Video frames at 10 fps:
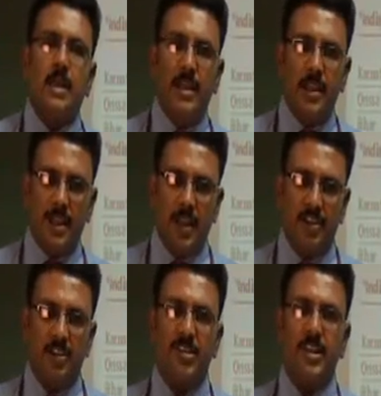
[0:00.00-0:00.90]
entire
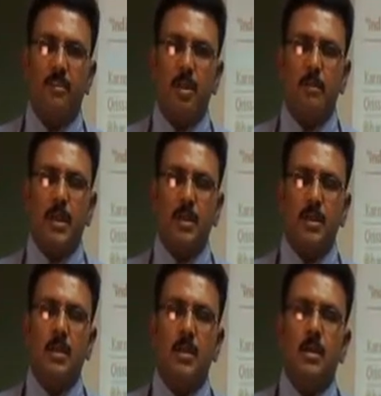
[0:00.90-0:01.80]
nation's development,
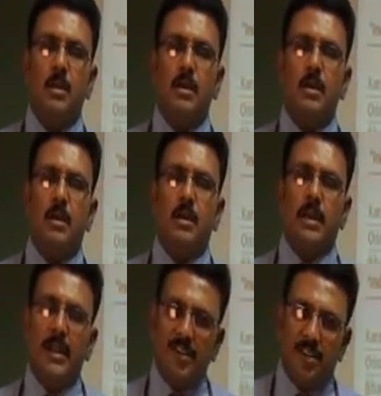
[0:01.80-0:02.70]

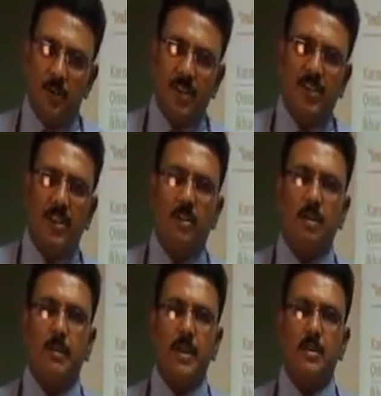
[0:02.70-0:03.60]
industry-wise
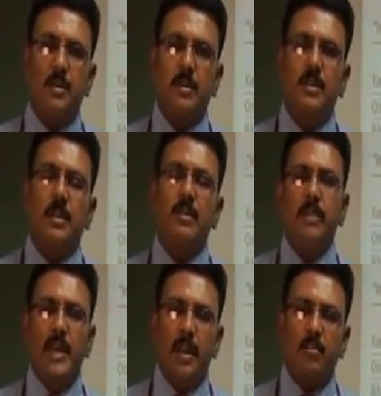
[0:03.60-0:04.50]
development, then
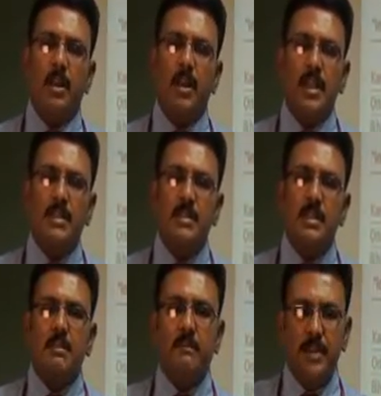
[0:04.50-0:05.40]
we have to analyze
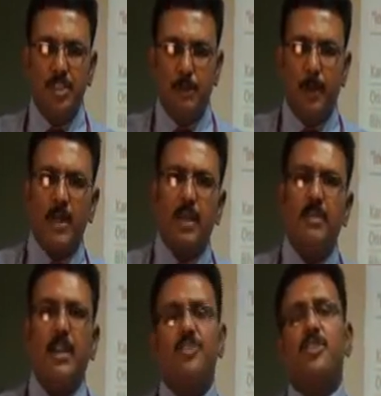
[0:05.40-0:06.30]
which part of
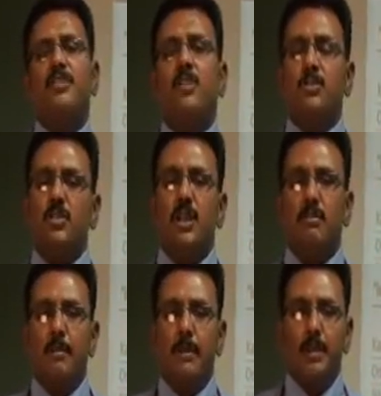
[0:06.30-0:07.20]
the nation is also
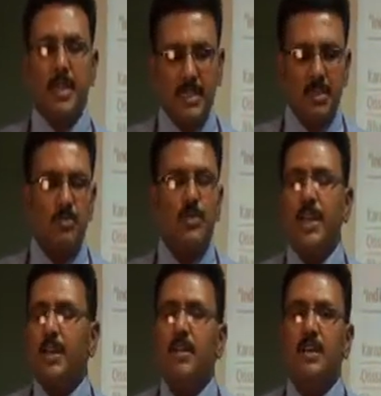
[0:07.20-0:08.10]
developing. That is also
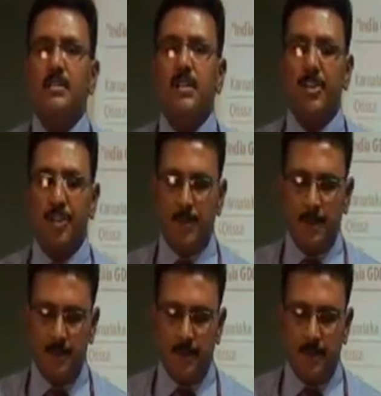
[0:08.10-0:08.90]
taken into consideration.